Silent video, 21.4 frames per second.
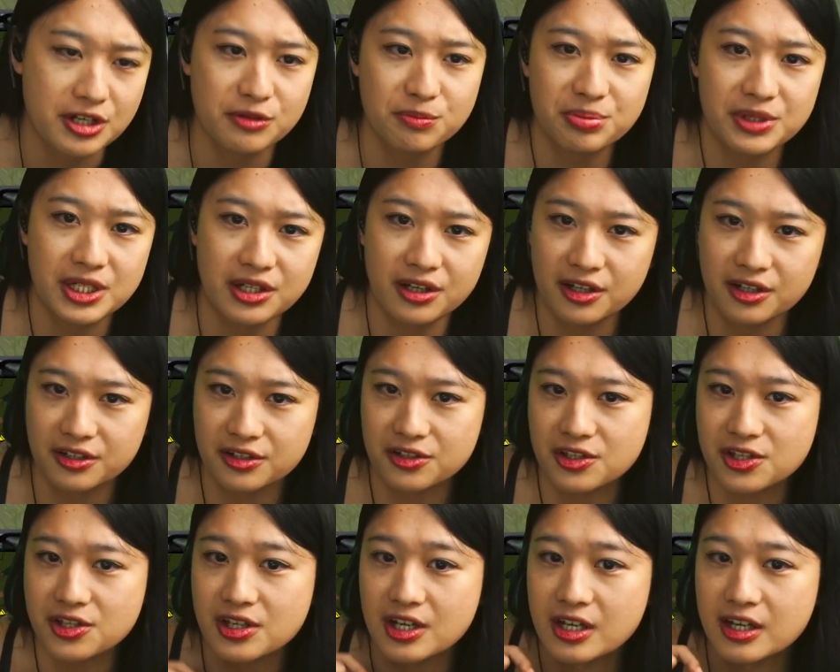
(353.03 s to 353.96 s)

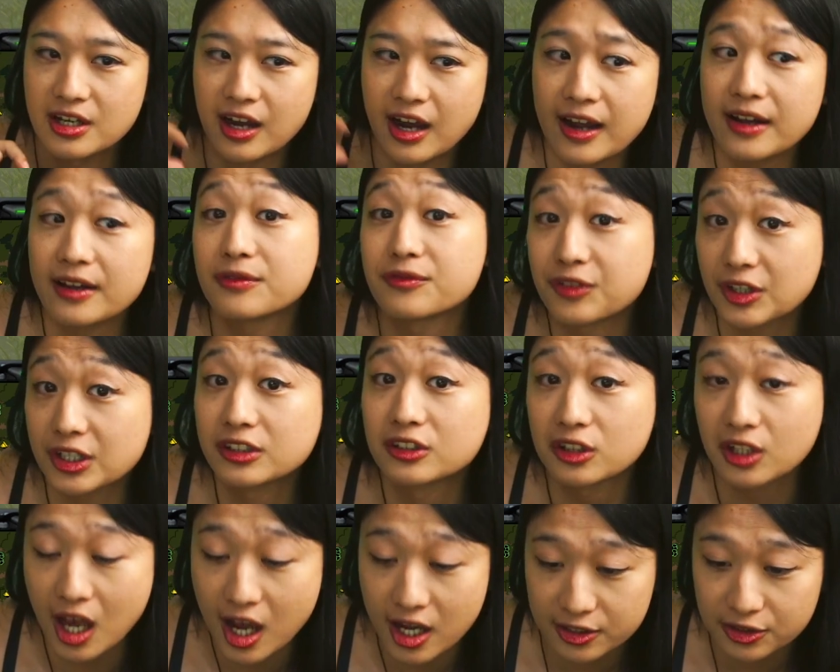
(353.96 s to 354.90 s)
because I've
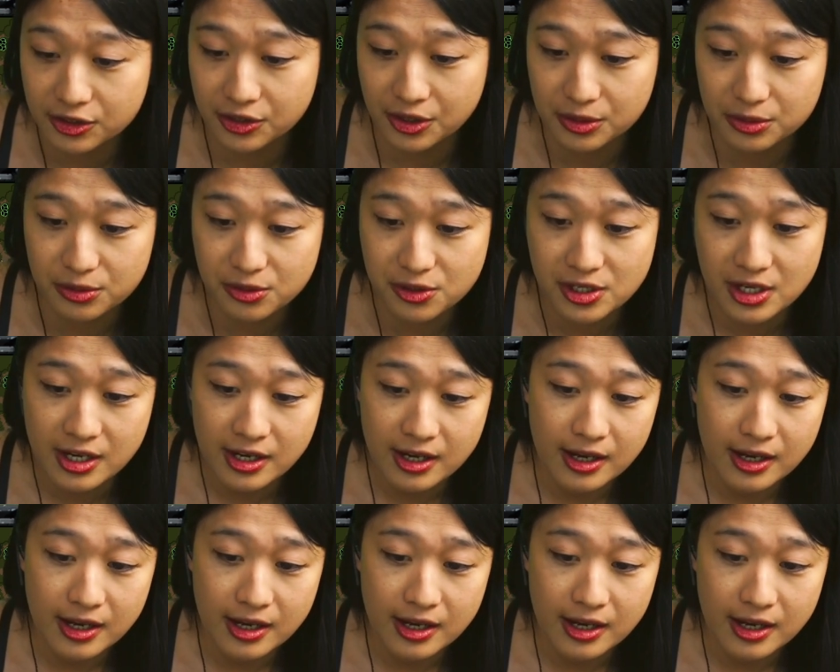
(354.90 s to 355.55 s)
unlocked those.